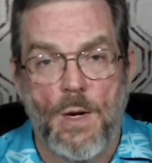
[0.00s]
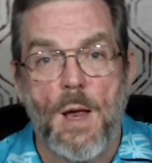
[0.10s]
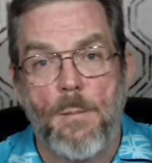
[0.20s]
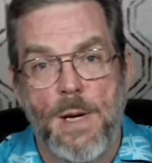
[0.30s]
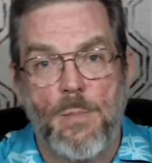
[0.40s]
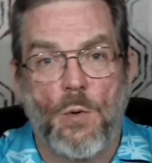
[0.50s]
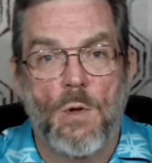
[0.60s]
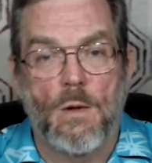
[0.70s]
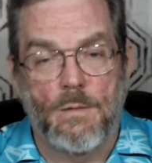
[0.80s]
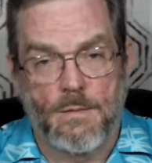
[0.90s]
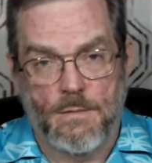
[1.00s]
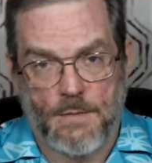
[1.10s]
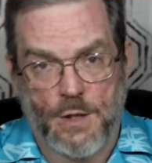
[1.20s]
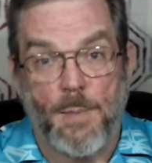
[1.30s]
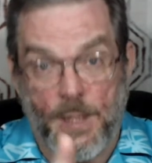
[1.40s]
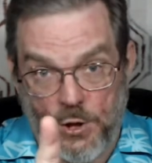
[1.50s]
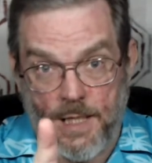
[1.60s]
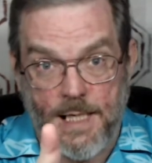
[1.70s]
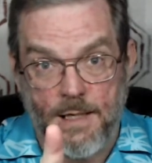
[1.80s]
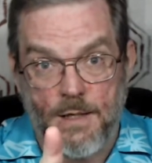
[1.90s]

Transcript: People, especially